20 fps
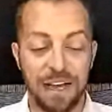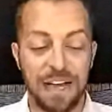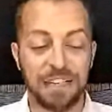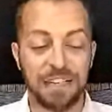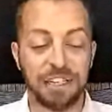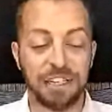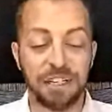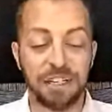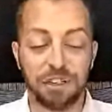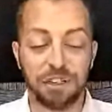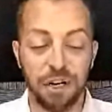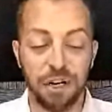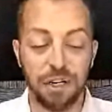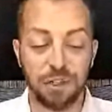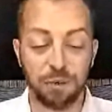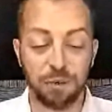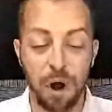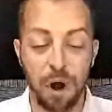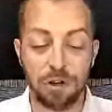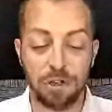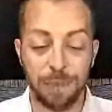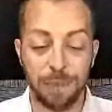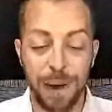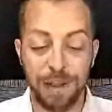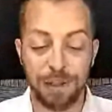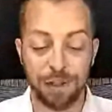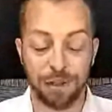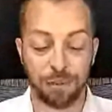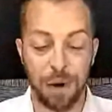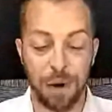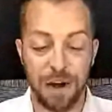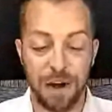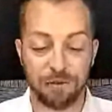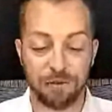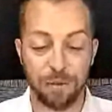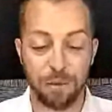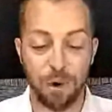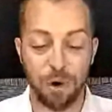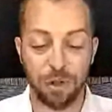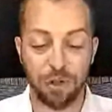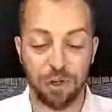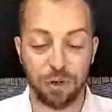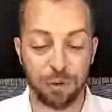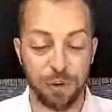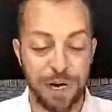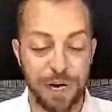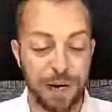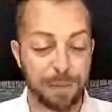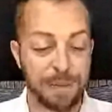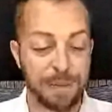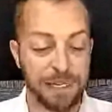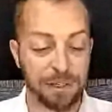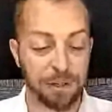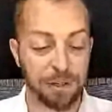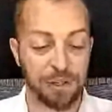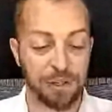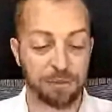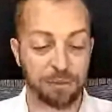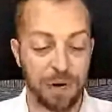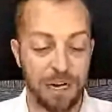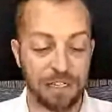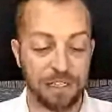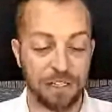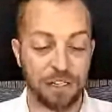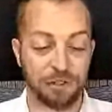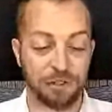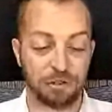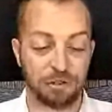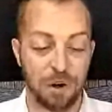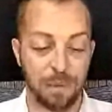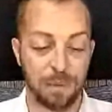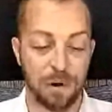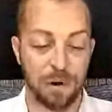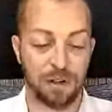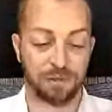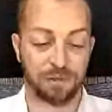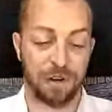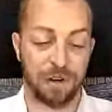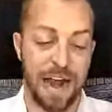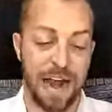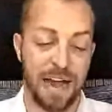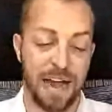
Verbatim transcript: As concerns rose about the threat from North Korean missiles, and President Trump called for